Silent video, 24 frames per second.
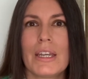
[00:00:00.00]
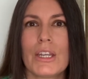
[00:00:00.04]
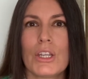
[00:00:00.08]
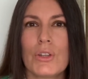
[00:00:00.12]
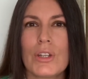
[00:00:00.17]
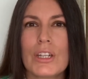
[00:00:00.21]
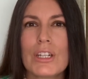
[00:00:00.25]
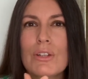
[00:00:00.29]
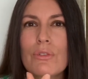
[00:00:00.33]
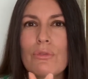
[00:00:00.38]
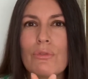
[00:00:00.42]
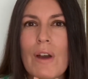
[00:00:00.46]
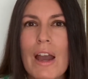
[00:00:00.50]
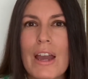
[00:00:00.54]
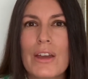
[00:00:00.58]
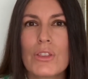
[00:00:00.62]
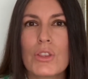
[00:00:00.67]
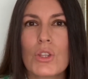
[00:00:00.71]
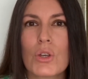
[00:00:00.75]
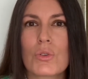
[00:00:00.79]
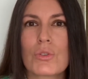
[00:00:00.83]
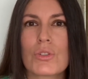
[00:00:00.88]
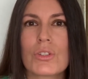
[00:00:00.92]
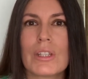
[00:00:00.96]
You need to
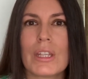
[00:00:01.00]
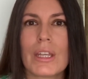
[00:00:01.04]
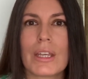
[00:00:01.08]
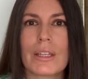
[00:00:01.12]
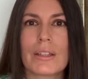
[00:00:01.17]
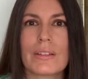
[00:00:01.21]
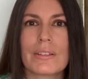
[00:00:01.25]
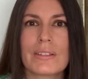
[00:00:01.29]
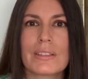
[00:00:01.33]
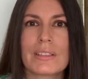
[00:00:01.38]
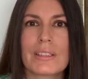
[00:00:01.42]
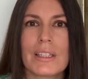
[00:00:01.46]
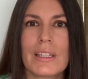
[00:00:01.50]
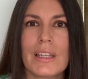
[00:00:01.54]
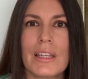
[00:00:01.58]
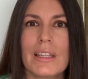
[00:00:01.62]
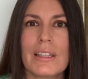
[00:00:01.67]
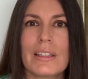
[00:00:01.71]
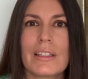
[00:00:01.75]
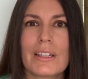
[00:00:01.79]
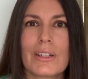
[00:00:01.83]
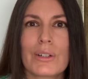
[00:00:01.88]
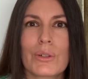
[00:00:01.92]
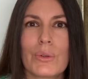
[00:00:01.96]
find those things
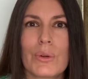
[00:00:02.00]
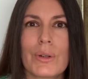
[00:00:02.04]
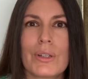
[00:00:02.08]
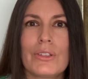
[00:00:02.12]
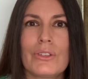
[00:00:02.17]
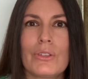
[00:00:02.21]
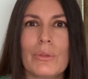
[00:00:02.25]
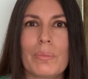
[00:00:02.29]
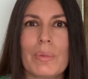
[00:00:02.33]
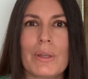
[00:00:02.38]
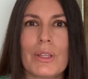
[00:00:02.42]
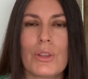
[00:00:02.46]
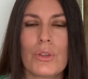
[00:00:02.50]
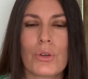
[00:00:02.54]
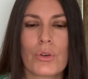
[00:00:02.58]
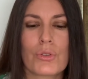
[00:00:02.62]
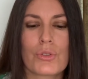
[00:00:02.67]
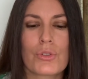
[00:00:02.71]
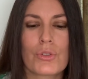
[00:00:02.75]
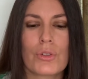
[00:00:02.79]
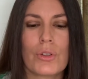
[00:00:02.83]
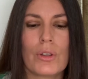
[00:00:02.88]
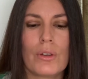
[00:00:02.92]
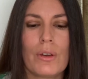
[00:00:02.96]
that are going to be
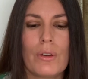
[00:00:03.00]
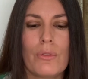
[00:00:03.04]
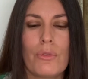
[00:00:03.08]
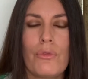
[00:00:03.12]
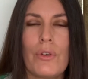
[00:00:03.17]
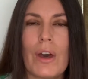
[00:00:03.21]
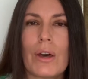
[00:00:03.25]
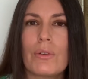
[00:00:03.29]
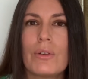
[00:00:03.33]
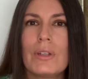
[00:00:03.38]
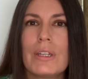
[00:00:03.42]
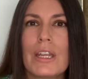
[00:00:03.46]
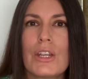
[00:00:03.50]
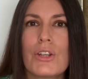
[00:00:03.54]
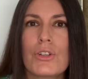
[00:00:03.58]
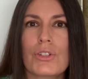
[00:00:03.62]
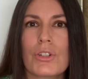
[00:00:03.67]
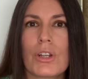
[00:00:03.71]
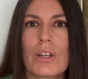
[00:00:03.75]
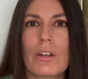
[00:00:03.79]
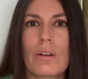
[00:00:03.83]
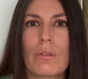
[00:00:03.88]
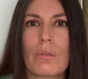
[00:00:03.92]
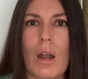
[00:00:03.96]
those
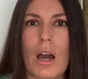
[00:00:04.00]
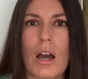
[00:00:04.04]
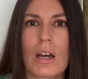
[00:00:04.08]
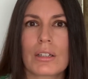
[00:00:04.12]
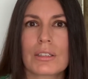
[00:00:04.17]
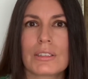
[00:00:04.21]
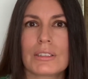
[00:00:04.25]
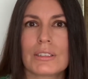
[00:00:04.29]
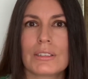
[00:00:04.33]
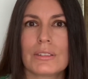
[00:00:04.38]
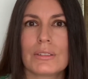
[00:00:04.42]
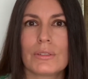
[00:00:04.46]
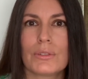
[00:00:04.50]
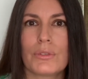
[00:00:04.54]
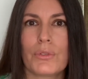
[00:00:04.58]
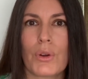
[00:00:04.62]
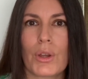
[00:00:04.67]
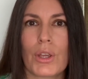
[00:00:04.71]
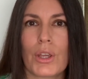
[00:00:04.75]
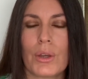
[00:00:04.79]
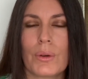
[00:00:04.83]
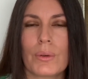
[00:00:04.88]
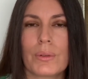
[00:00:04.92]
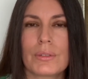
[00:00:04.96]
foundation rocks for
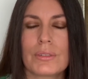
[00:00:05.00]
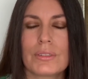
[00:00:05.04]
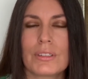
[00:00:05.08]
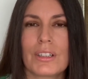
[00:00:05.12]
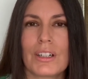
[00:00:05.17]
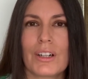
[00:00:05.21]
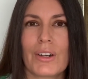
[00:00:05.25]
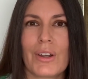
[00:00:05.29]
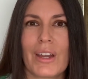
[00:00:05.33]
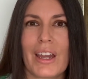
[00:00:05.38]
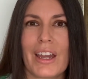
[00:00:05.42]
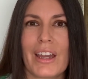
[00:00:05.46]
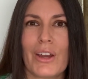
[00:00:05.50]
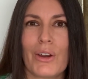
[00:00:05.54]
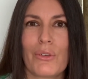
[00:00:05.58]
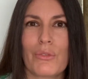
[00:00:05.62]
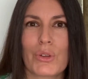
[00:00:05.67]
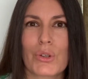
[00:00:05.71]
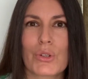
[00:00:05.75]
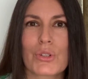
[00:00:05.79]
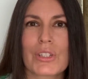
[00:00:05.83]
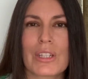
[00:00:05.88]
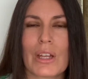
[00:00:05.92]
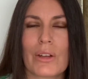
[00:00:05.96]
you, okay, of
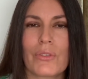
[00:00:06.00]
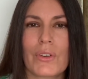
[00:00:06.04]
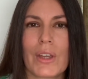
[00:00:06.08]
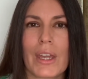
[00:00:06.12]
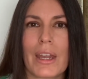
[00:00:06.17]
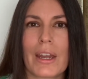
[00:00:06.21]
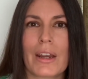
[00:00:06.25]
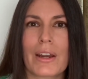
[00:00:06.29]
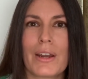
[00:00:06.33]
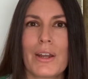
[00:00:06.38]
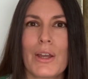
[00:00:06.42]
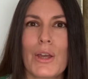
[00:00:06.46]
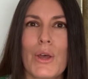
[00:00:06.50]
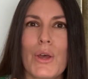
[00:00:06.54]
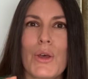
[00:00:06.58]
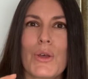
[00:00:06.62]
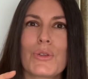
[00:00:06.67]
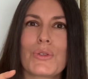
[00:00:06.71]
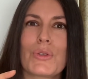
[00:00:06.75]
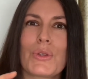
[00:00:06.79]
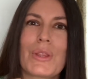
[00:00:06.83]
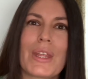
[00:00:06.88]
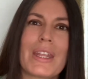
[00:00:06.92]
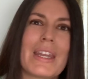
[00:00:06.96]
your self-care,
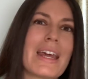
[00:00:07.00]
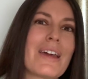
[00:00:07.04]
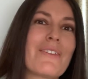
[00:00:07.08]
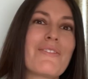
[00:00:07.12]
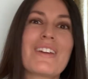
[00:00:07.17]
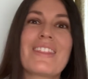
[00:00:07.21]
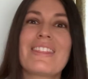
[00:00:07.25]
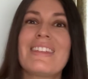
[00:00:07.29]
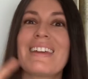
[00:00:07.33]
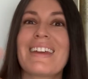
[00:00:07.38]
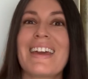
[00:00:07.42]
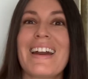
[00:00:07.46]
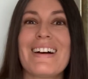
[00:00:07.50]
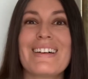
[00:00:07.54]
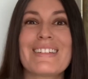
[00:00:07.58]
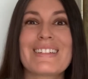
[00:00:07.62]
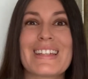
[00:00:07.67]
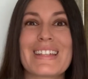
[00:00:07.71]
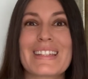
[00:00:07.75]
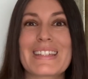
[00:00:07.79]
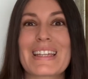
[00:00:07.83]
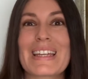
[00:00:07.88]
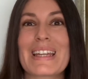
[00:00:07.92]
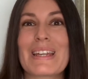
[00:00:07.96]
so that everything else
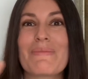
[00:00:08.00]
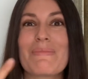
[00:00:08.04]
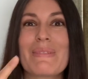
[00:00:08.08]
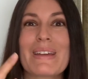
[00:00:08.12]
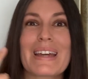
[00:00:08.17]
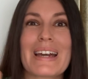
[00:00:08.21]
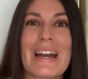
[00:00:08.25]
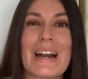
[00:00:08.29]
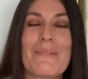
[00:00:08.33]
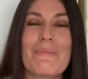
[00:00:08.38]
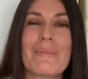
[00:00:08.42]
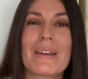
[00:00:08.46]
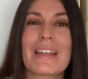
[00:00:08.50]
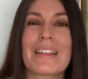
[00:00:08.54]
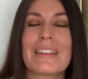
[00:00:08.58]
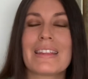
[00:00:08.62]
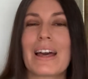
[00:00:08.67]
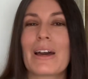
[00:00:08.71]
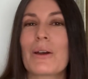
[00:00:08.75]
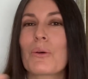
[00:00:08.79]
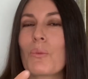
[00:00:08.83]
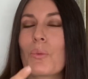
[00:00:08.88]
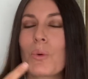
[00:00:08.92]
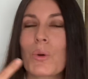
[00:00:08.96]
that's going to be coming,
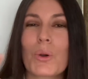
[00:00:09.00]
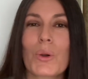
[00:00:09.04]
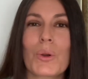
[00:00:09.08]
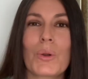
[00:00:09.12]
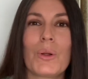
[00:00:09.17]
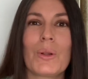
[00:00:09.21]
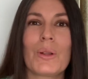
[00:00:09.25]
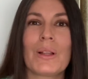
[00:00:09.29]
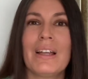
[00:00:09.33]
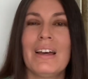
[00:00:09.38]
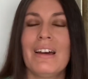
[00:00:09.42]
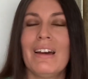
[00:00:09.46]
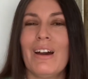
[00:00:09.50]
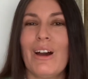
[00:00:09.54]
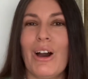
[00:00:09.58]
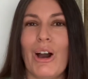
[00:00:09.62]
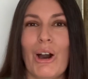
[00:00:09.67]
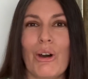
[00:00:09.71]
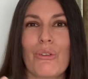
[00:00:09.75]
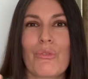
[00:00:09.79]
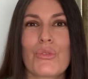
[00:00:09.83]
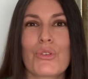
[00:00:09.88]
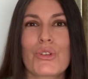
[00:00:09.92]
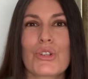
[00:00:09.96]
that whirl
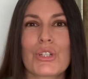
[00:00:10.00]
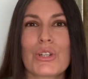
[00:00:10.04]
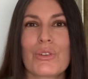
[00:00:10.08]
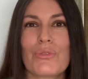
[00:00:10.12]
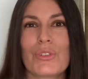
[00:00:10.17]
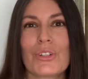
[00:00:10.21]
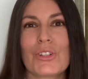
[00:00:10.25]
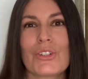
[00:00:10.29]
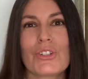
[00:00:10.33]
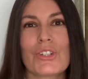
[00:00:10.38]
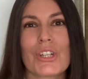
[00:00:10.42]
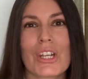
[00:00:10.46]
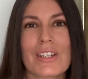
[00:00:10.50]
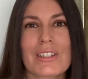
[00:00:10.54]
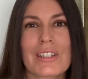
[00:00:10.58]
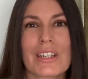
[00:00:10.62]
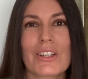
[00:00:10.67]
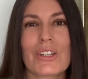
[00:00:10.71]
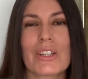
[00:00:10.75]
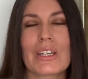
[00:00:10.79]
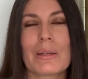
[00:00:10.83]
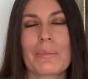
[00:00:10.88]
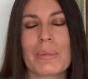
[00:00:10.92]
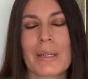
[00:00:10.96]
of shift and change that
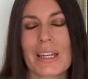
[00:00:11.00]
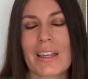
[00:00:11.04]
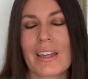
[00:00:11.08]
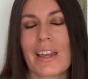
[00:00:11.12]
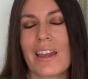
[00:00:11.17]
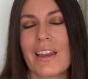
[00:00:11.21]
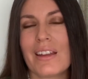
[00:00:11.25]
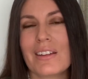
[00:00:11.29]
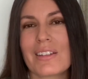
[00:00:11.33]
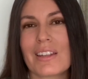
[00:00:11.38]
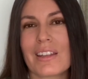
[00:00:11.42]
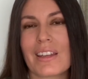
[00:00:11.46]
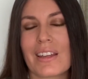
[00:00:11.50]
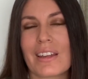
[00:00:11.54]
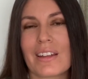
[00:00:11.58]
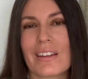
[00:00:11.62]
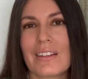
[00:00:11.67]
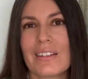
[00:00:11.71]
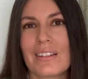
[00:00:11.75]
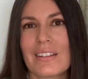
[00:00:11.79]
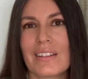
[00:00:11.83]
you're going to be engaging in,